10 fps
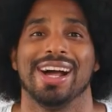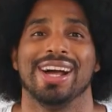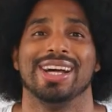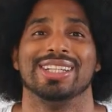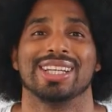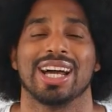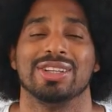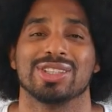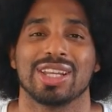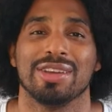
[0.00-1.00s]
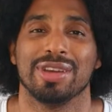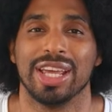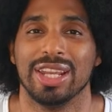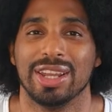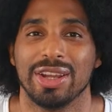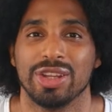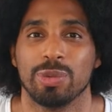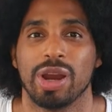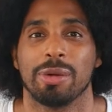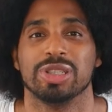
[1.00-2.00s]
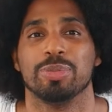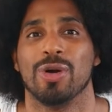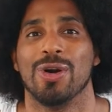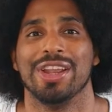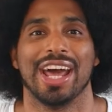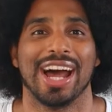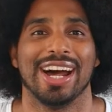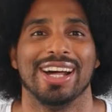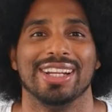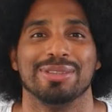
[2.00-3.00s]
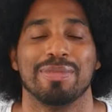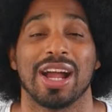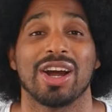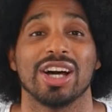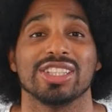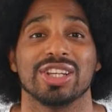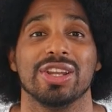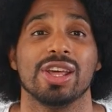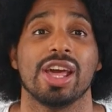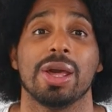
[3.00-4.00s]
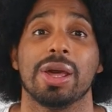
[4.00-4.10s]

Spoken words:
And I used to live in London where I was born, and my cousin